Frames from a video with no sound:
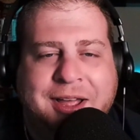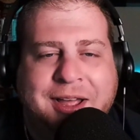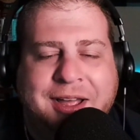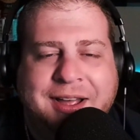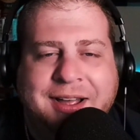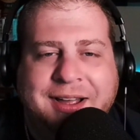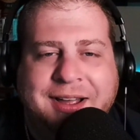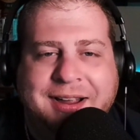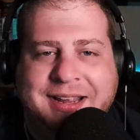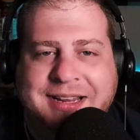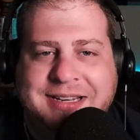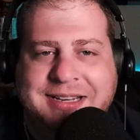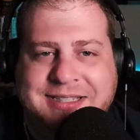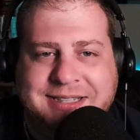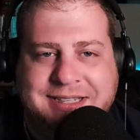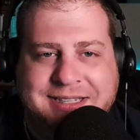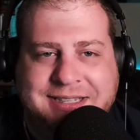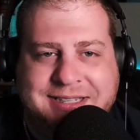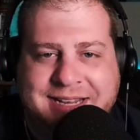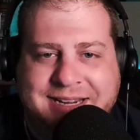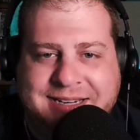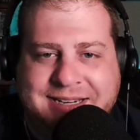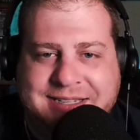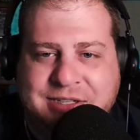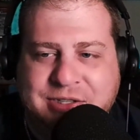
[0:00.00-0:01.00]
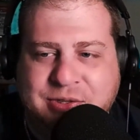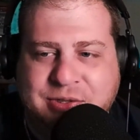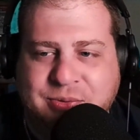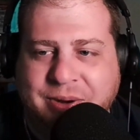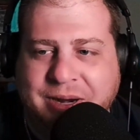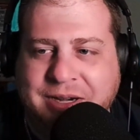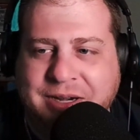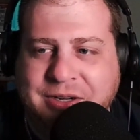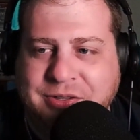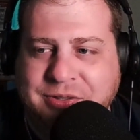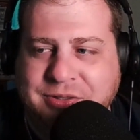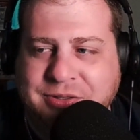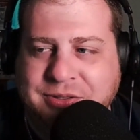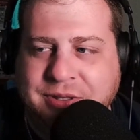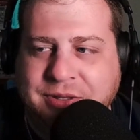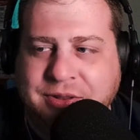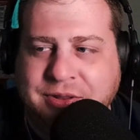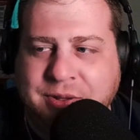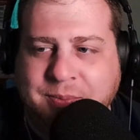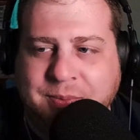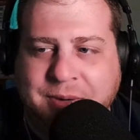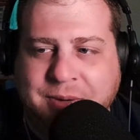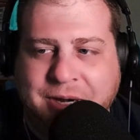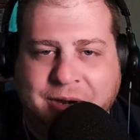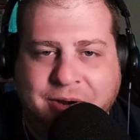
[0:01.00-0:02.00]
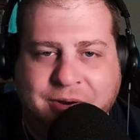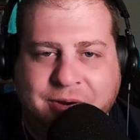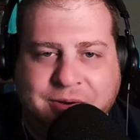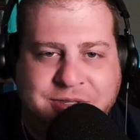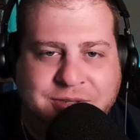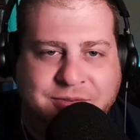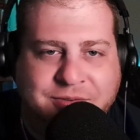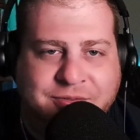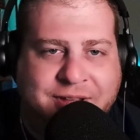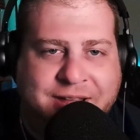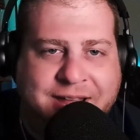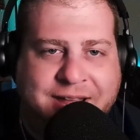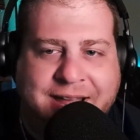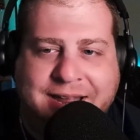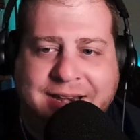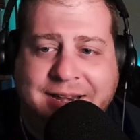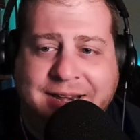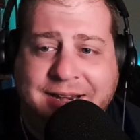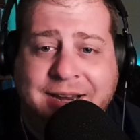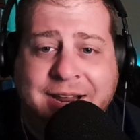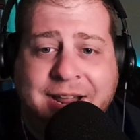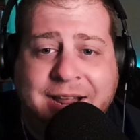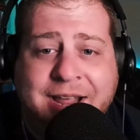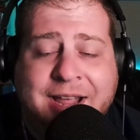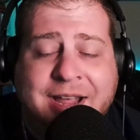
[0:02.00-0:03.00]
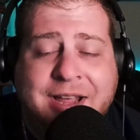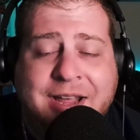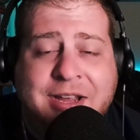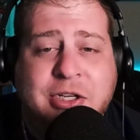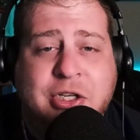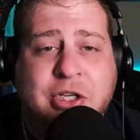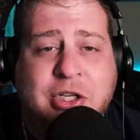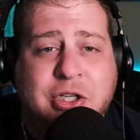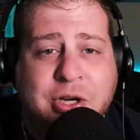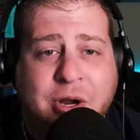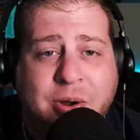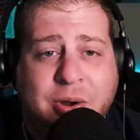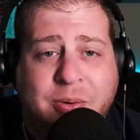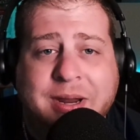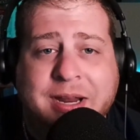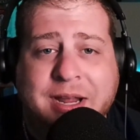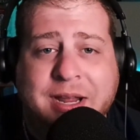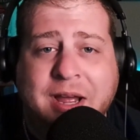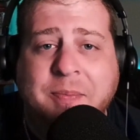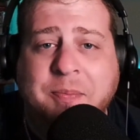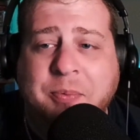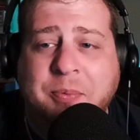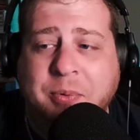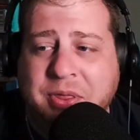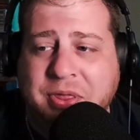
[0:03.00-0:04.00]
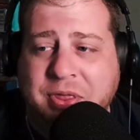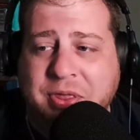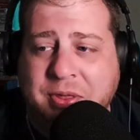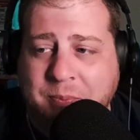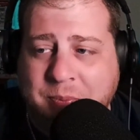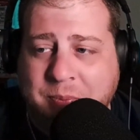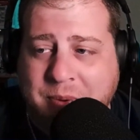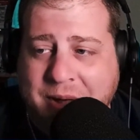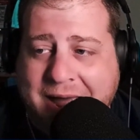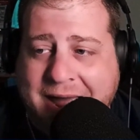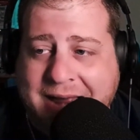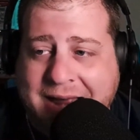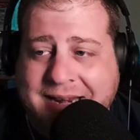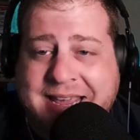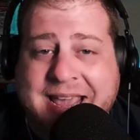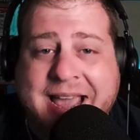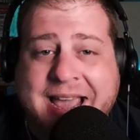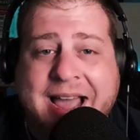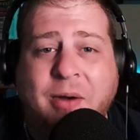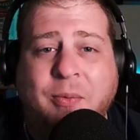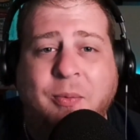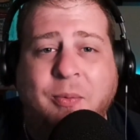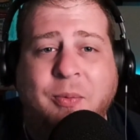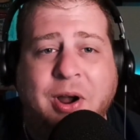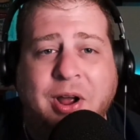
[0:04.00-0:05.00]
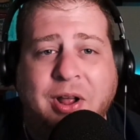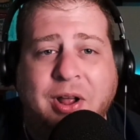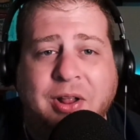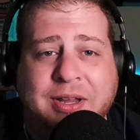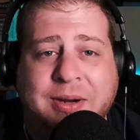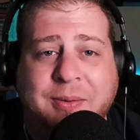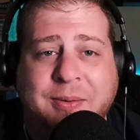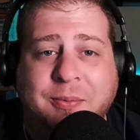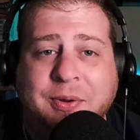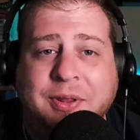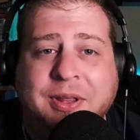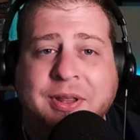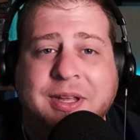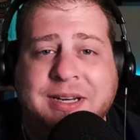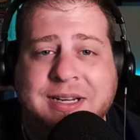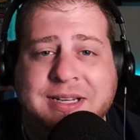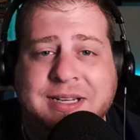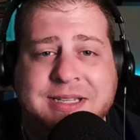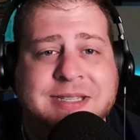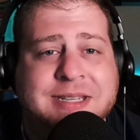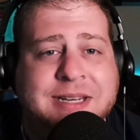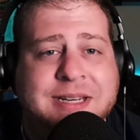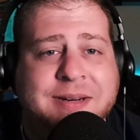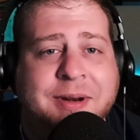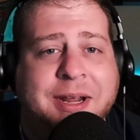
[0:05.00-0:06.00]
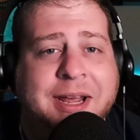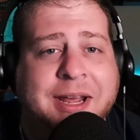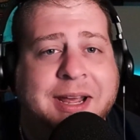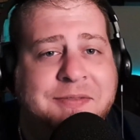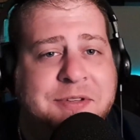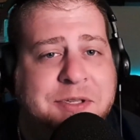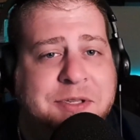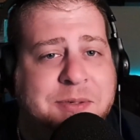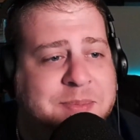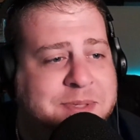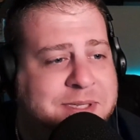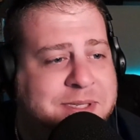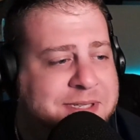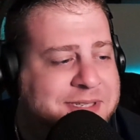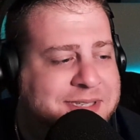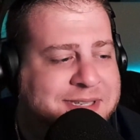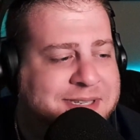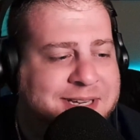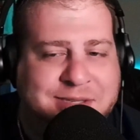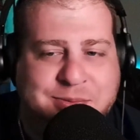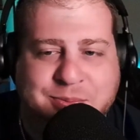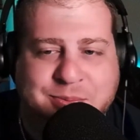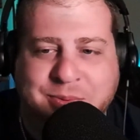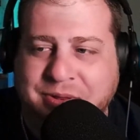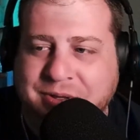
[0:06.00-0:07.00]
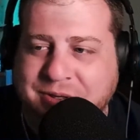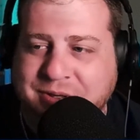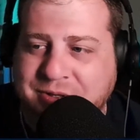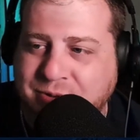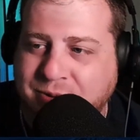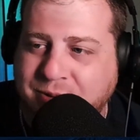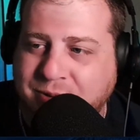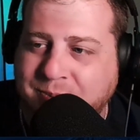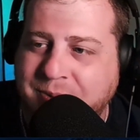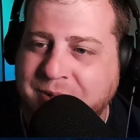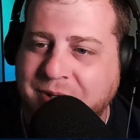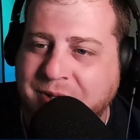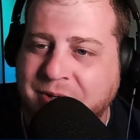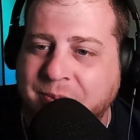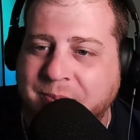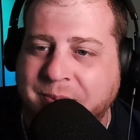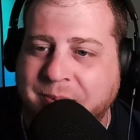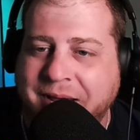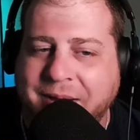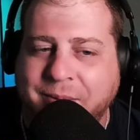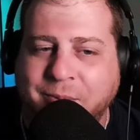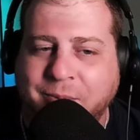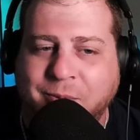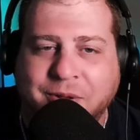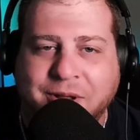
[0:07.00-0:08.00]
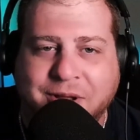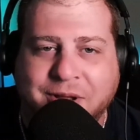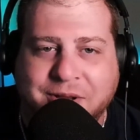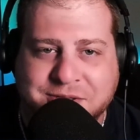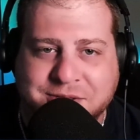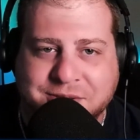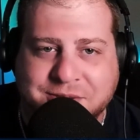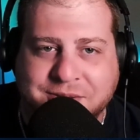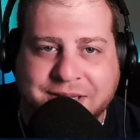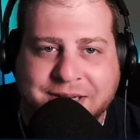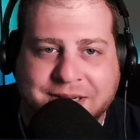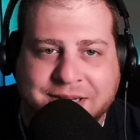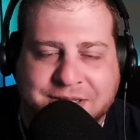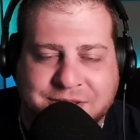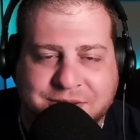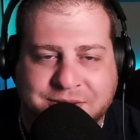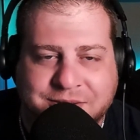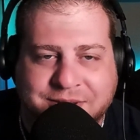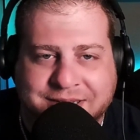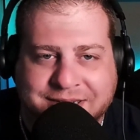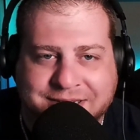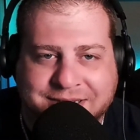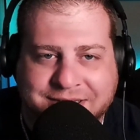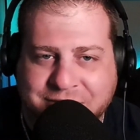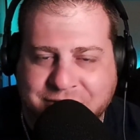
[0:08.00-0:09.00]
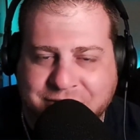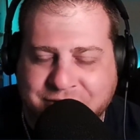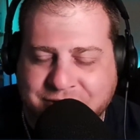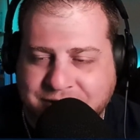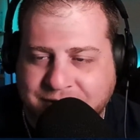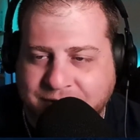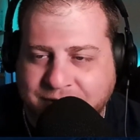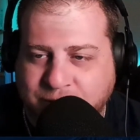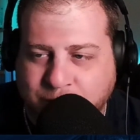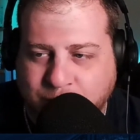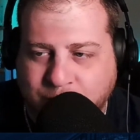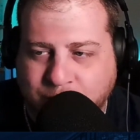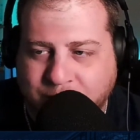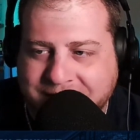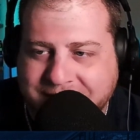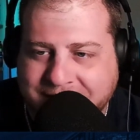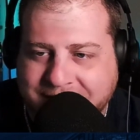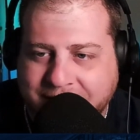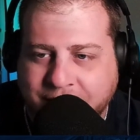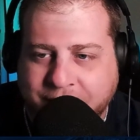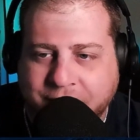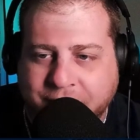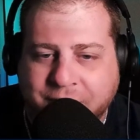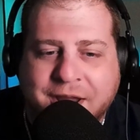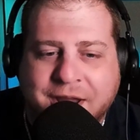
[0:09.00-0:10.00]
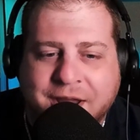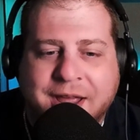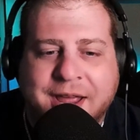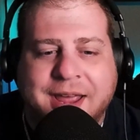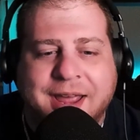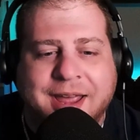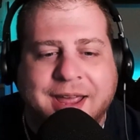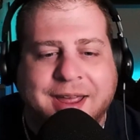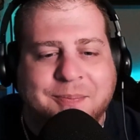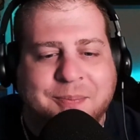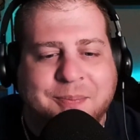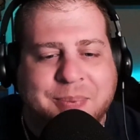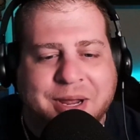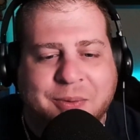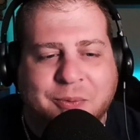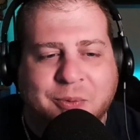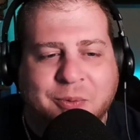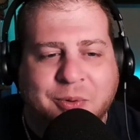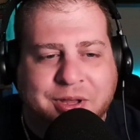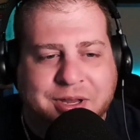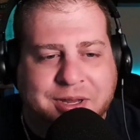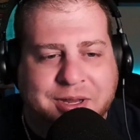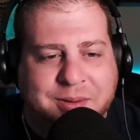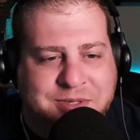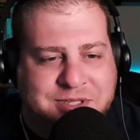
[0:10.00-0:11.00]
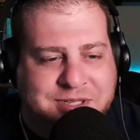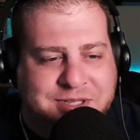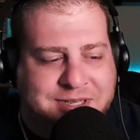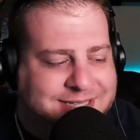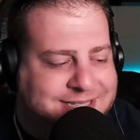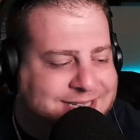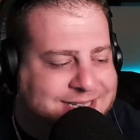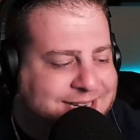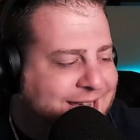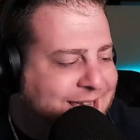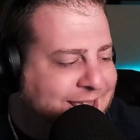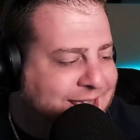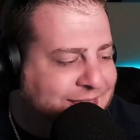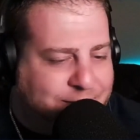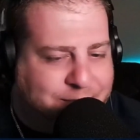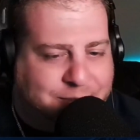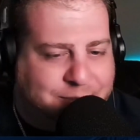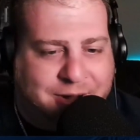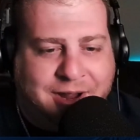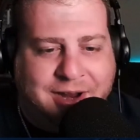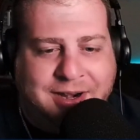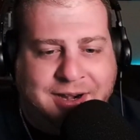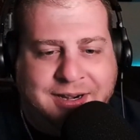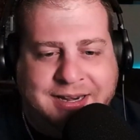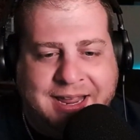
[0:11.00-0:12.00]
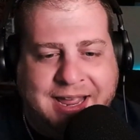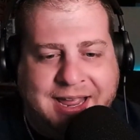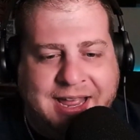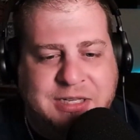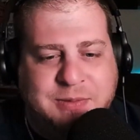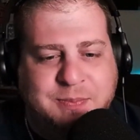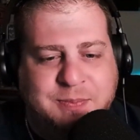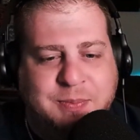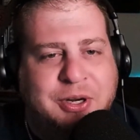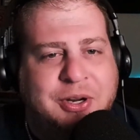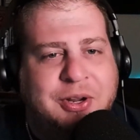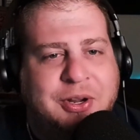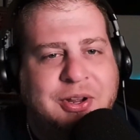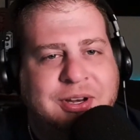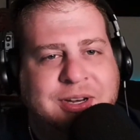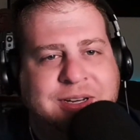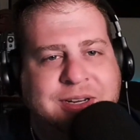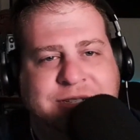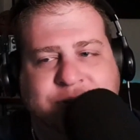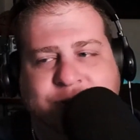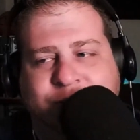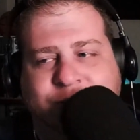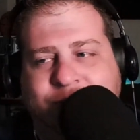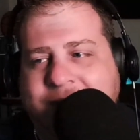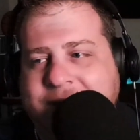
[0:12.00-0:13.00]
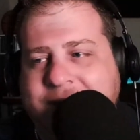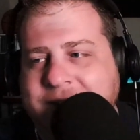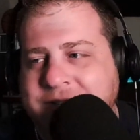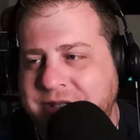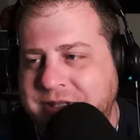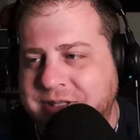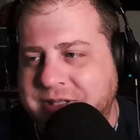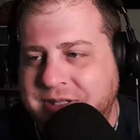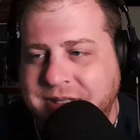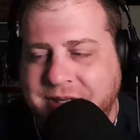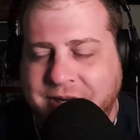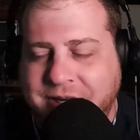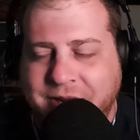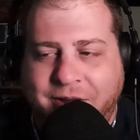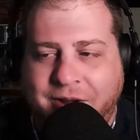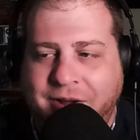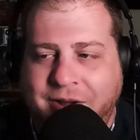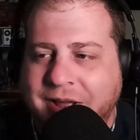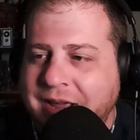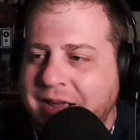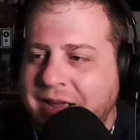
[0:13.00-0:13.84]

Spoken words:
against the Texas Rangers that the Mariners have had. And showing up with the bat, Cal Raleigh really does seem to have some success with the torpedo bat. We'll also get into the additions of Troy Taylor and Ben Williamson to end the podcast. But goodness gracious, y'all.